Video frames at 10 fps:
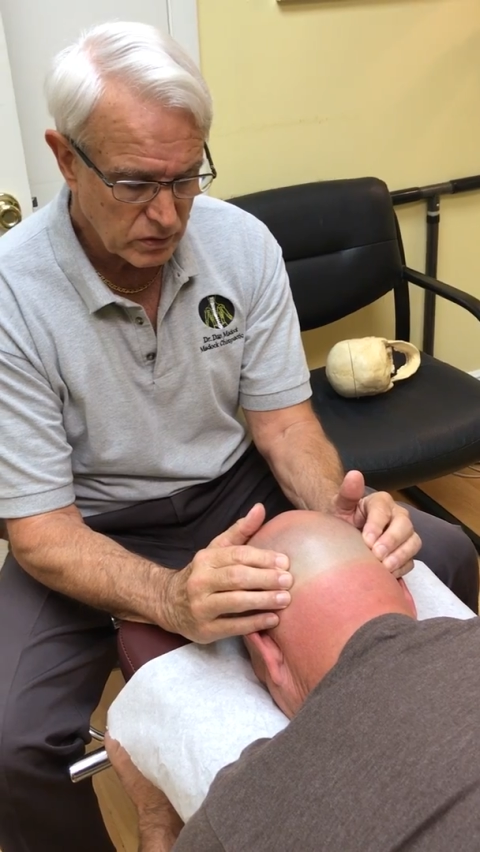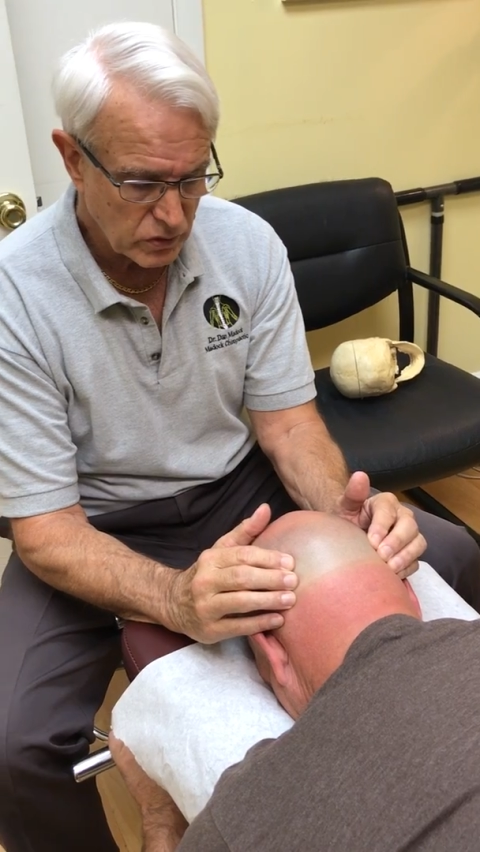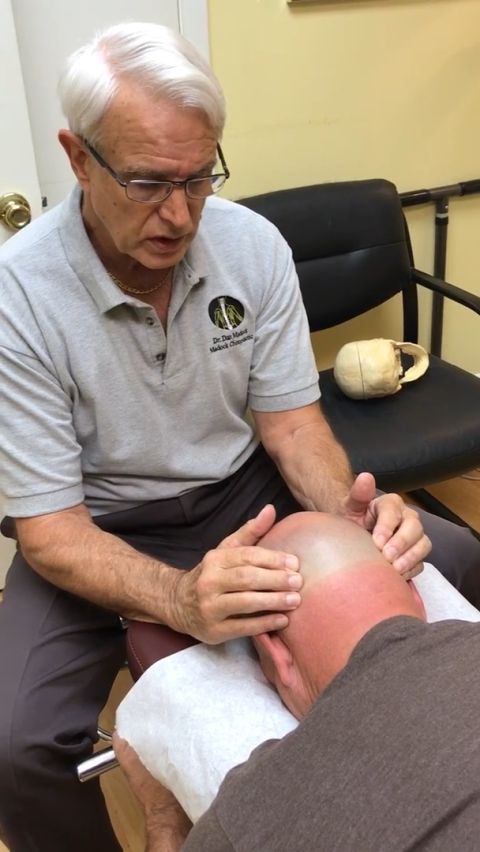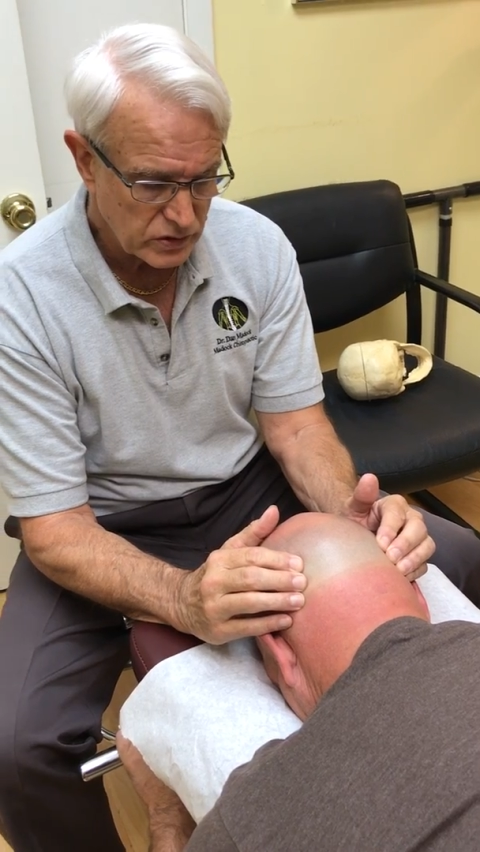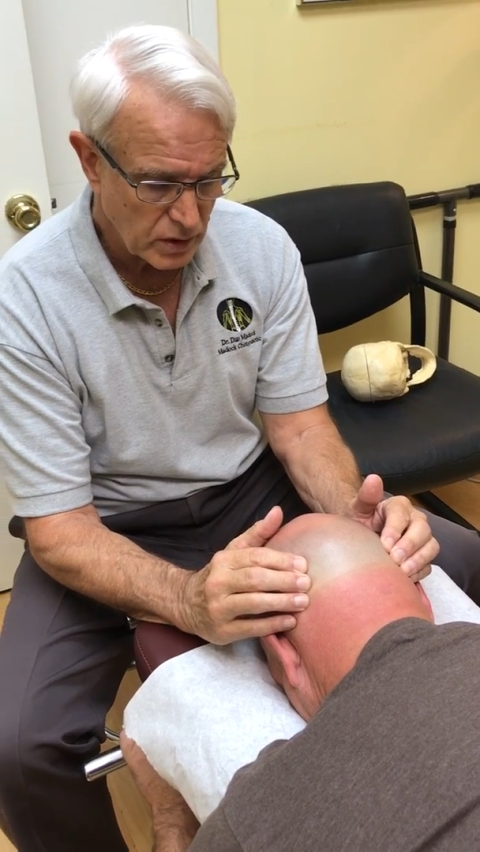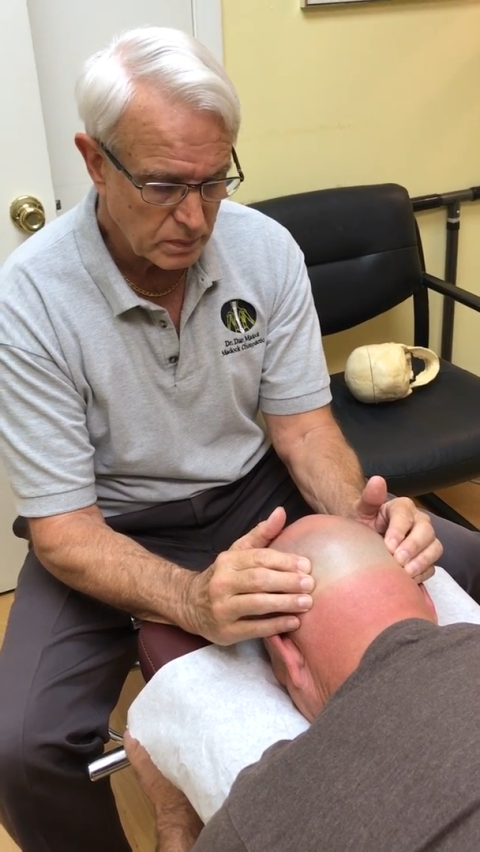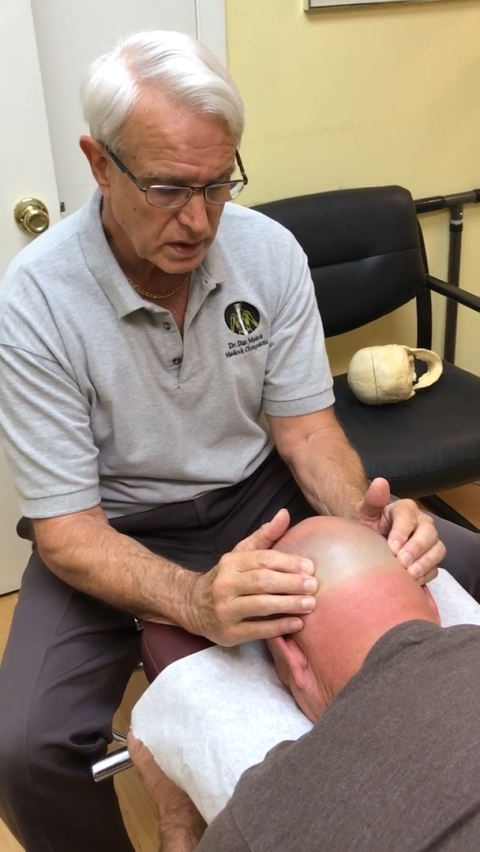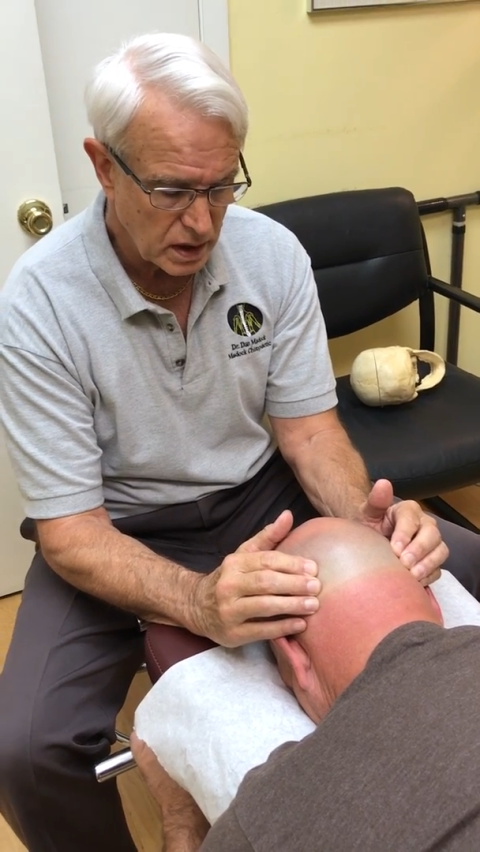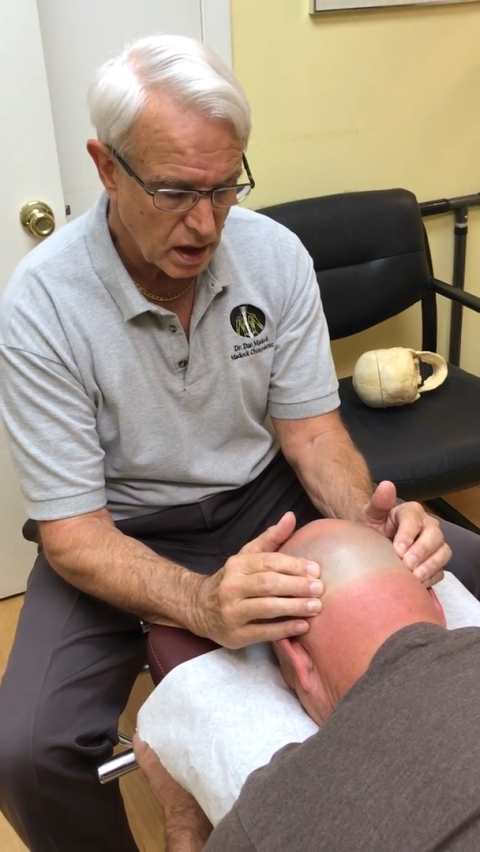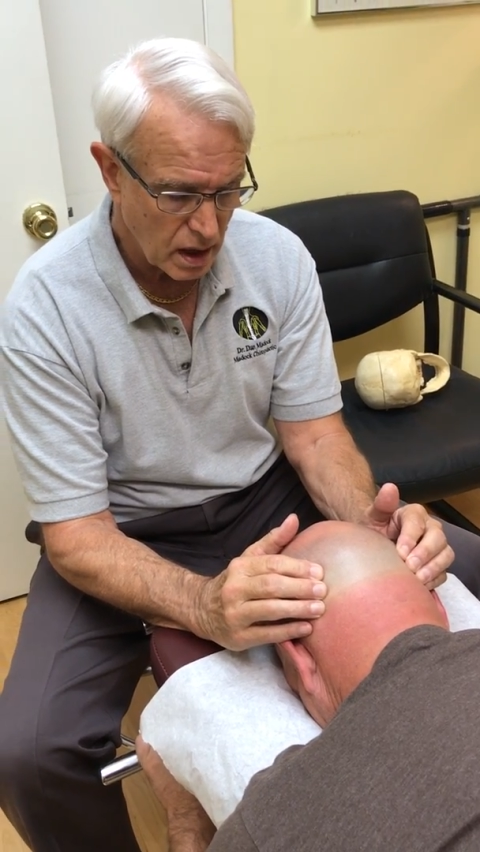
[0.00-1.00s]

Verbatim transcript: trace up the